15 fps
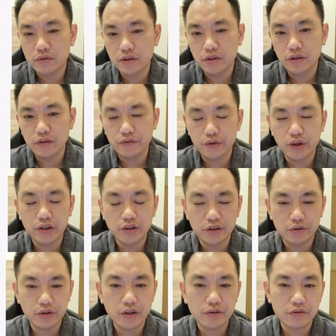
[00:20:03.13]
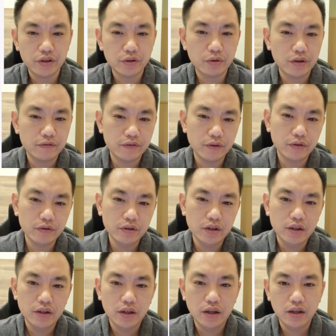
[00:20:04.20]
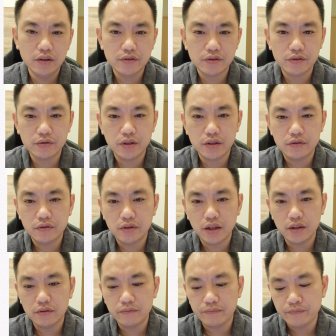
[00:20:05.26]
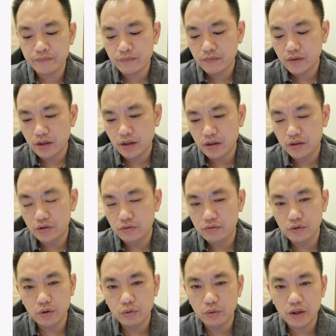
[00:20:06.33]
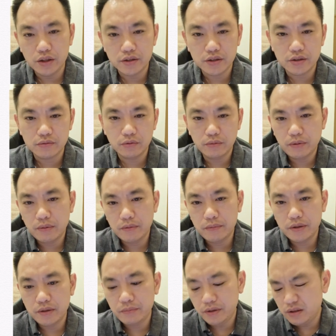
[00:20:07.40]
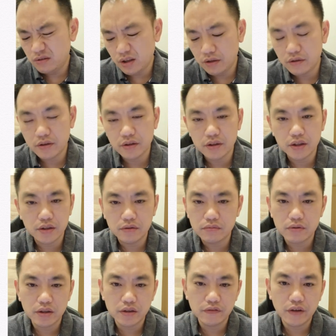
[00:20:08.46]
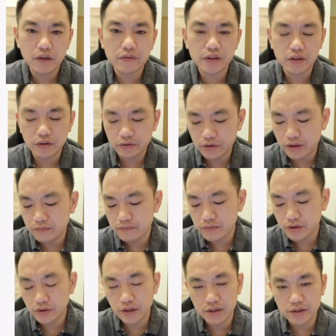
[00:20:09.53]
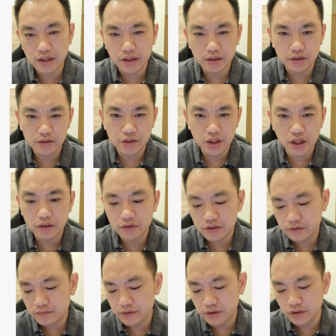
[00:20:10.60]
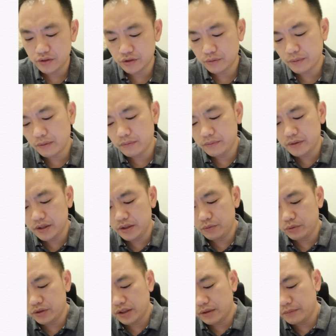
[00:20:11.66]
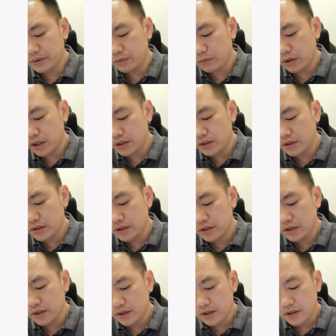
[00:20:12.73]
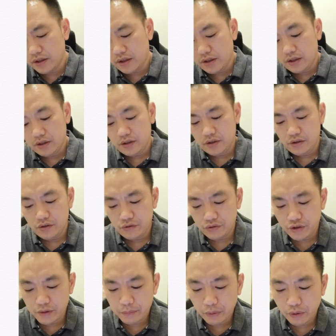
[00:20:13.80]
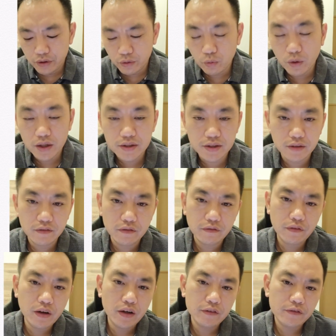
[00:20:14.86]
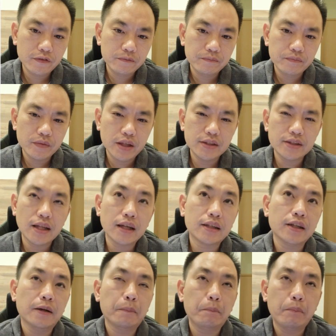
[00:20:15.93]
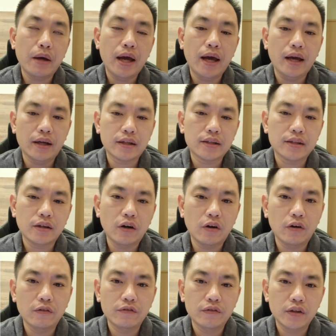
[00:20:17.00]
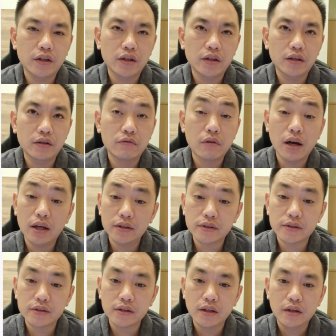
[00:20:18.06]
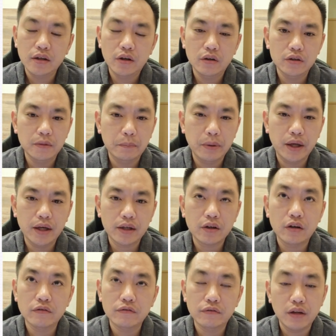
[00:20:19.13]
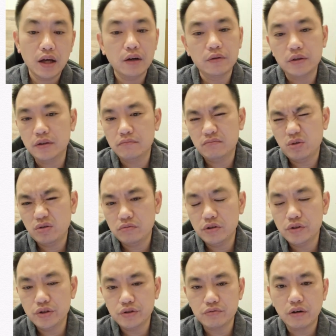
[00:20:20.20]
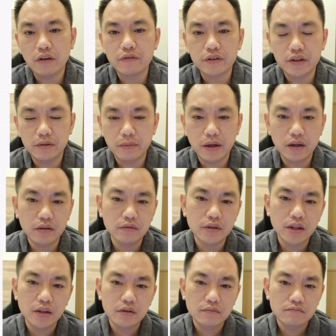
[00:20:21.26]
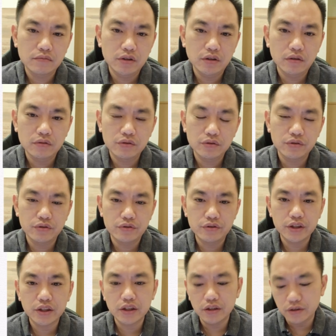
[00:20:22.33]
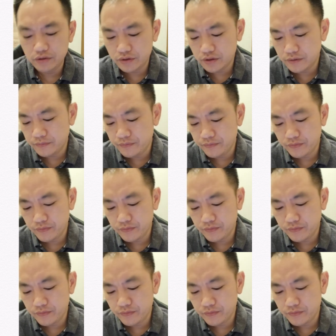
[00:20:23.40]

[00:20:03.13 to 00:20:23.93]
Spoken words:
If you are in a grade 3, grade 4 student, then your weight will probably be around 35 kilogram. So that's like a child. So probably it will not be 3.175. That's like a pack of rice or a pack of flour, which is roughly about 2 to 3 kilos.